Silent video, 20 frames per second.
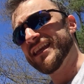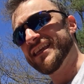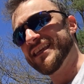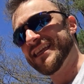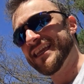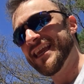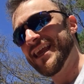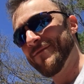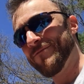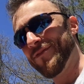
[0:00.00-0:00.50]

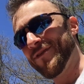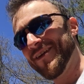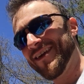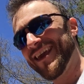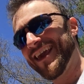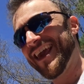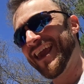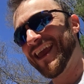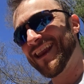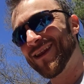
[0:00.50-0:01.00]
deep
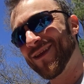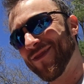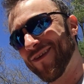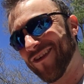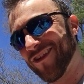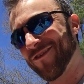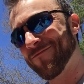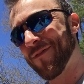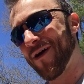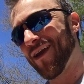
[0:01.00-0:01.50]
into the
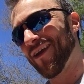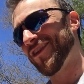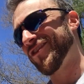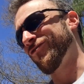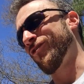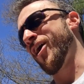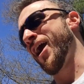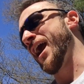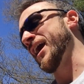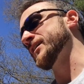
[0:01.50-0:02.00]
spice
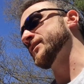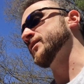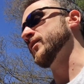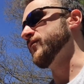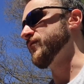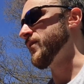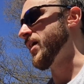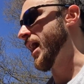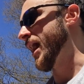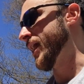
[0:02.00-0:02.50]
rack to
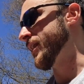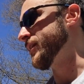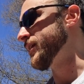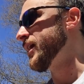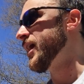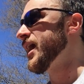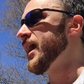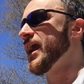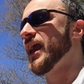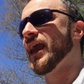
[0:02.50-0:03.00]
find
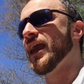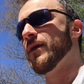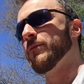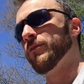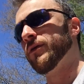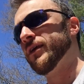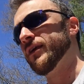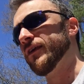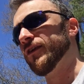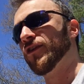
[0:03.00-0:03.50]
a
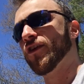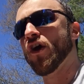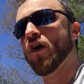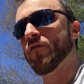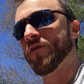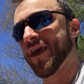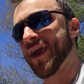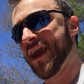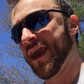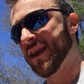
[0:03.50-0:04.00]
piece of
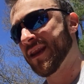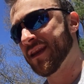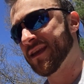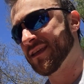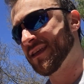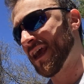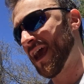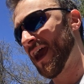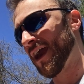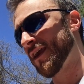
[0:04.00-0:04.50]
hidden
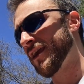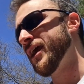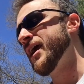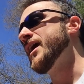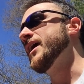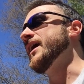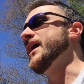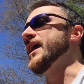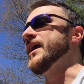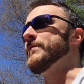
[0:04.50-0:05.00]
tech,
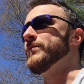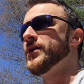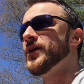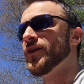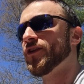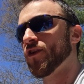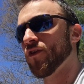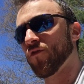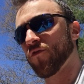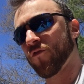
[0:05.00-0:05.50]
a
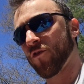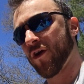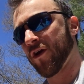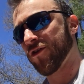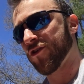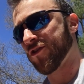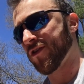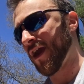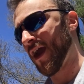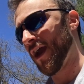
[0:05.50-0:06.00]
piece of
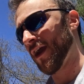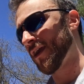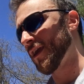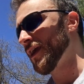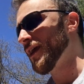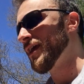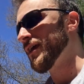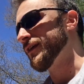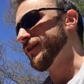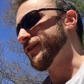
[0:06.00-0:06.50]
fringe tech,
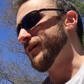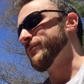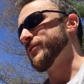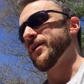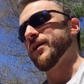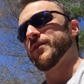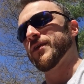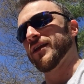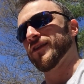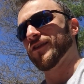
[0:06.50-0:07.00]

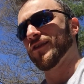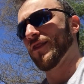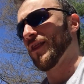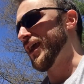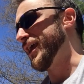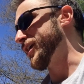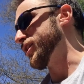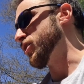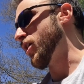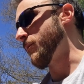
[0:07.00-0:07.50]
something that's
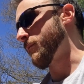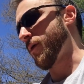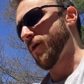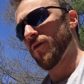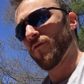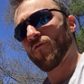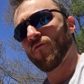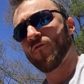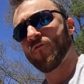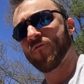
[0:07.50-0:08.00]
like number
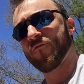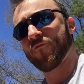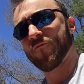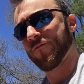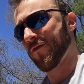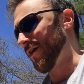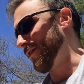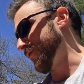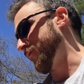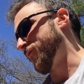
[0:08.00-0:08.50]

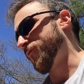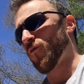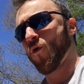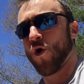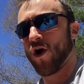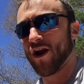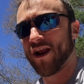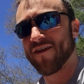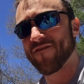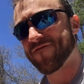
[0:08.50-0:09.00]

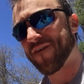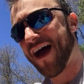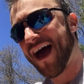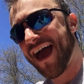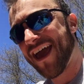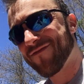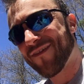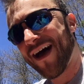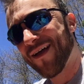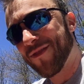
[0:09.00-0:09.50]

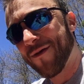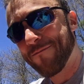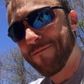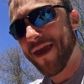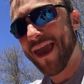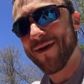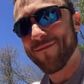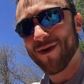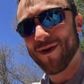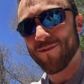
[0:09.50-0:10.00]
45 on the
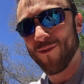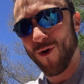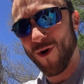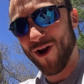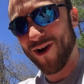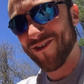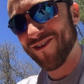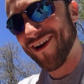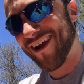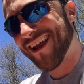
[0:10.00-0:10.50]
maybe
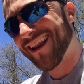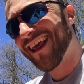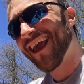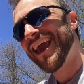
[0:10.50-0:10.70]
board, right?